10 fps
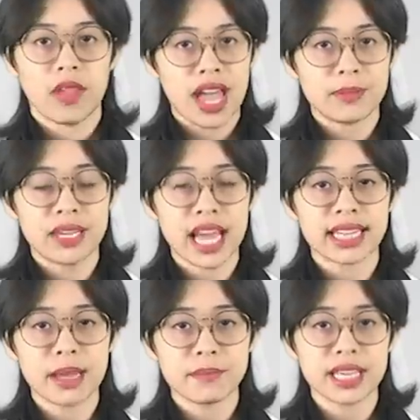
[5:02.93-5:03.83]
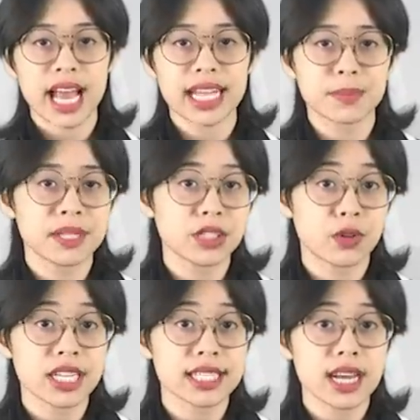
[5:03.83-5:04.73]
APN MP has been
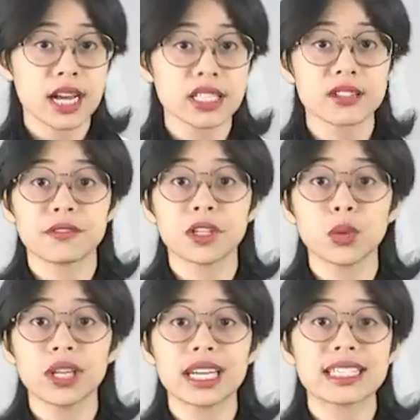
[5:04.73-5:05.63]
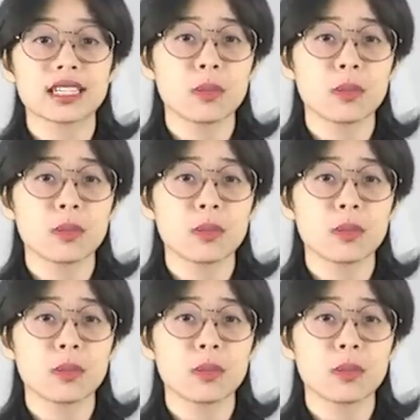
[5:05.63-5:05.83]
criticized following his